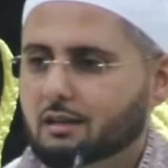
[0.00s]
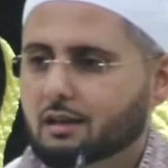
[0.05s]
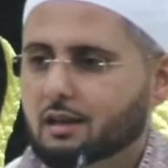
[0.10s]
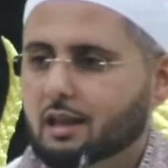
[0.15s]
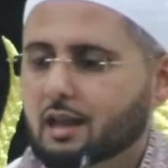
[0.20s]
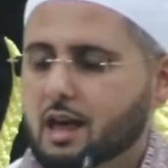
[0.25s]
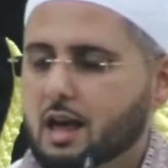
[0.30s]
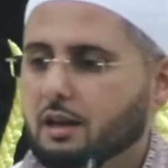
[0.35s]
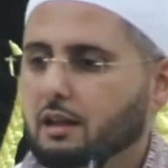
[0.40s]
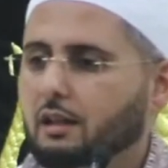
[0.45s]

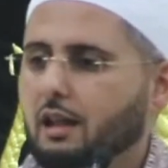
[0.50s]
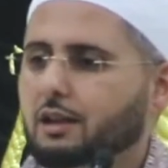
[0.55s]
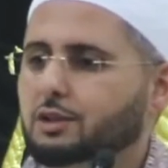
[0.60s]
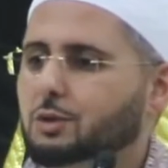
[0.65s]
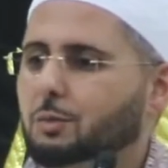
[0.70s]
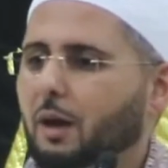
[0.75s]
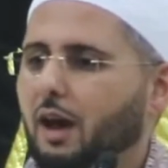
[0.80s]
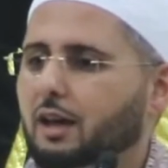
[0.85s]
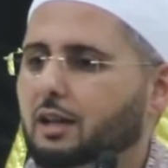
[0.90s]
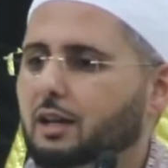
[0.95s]
And Allah
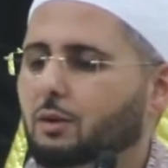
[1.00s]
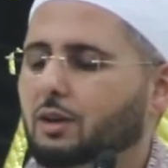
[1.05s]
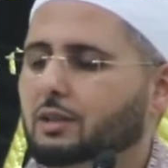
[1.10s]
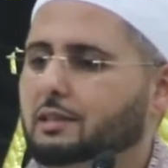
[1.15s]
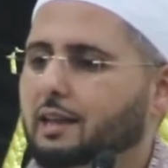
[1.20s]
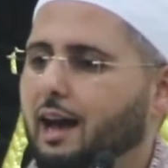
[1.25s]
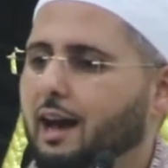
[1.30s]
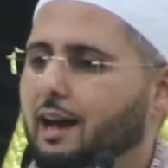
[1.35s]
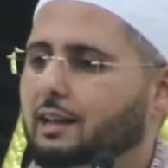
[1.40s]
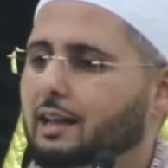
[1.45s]
subhanahu wa
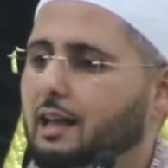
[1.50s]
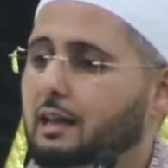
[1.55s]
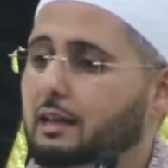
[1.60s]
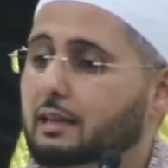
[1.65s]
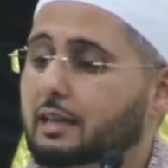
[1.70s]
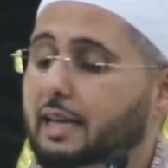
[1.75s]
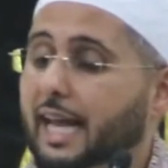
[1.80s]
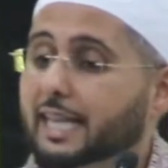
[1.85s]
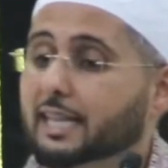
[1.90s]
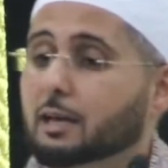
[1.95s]
ta'ala
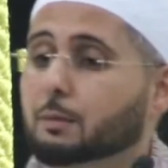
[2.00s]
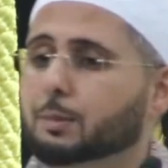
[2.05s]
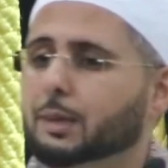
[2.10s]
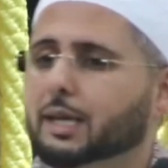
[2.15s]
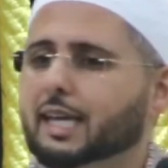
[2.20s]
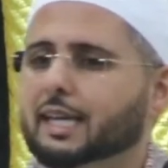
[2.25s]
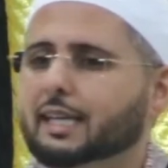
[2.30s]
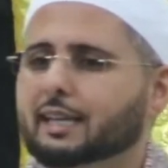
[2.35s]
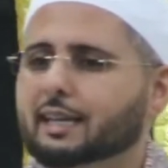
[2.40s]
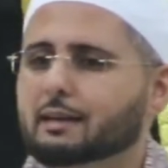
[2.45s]
in the
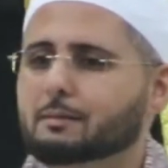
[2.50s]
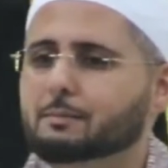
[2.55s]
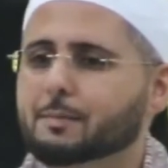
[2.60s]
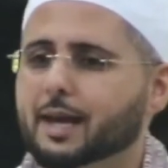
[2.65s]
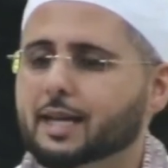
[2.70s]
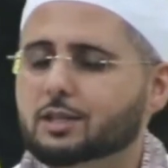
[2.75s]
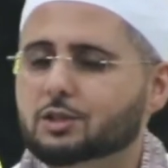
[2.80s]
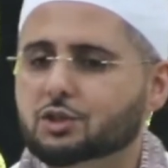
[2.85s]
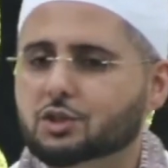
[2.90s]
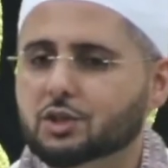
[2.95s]
beginning
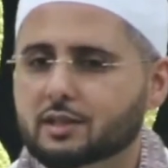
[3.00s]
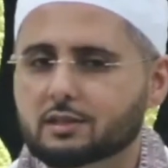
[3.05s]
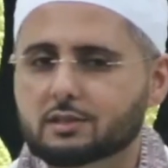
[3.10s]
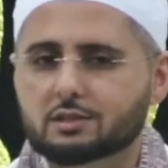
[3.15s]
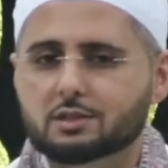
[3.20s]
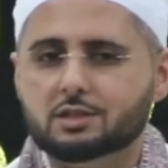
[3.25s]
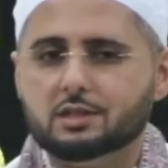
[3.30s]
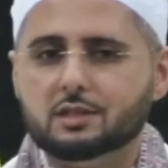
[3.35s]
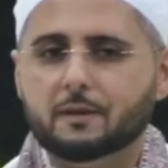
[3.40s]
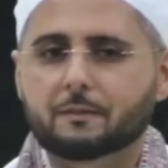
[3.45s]

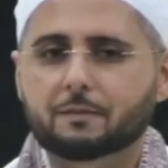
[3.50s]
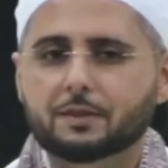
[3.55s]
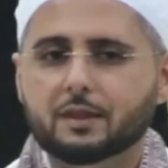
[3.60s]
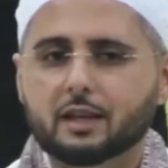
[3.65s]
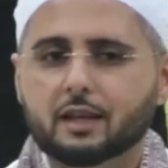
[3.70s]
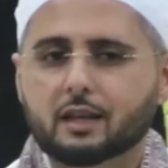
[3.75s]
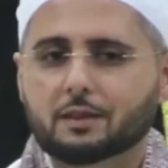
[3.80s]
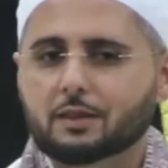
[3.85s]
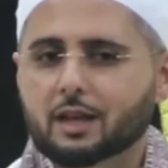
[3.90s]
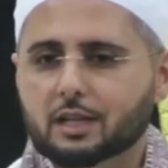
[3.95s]
mentions
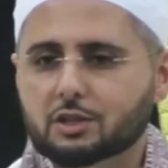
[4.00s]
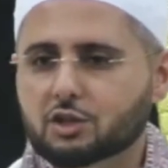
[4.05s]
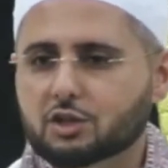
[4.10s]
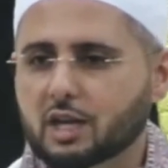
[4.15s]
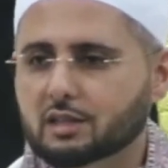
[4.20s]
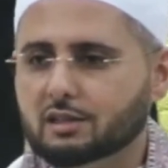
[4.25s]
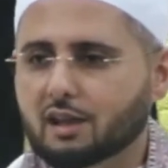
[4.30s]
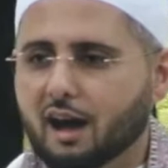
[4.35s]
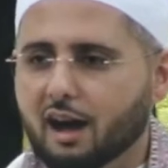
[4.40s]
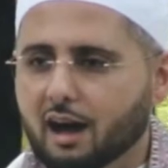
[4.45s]
that
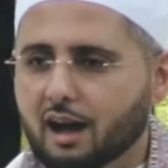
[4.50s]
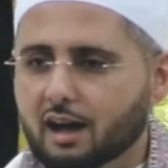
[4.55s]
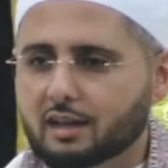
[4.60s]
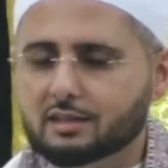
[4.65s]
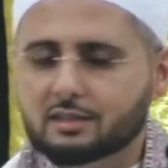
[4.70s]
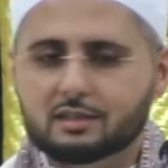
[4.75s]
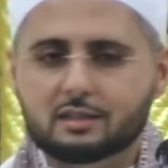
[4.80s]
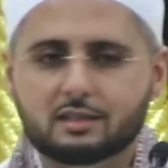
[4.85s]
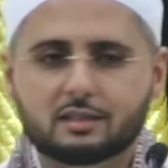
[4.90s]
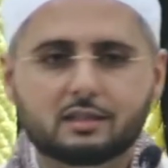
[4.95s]

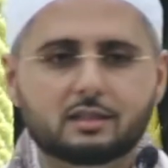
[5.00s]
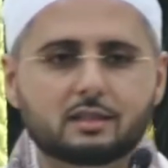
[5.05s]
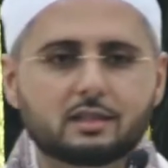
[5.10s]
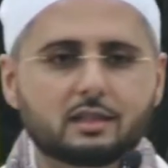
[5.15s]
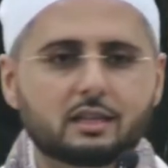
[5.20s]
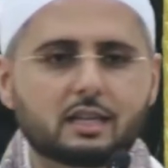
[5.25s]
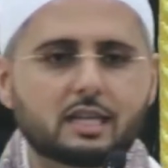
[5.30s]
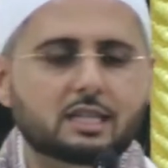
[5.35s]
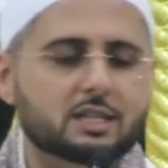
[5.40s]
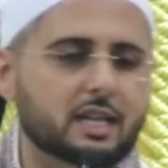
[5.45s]
shaitan
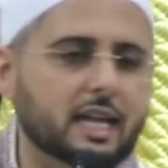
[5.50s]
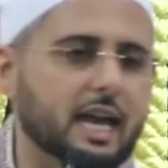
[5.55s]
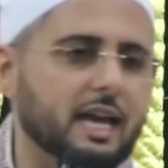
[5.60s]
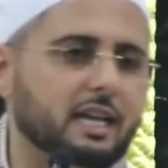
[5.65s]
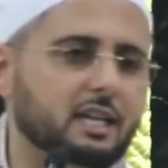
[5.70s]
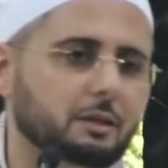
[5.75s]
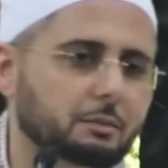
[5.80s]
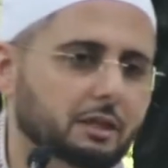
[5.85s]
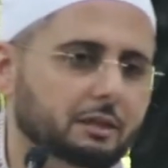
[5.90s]
is the enemy.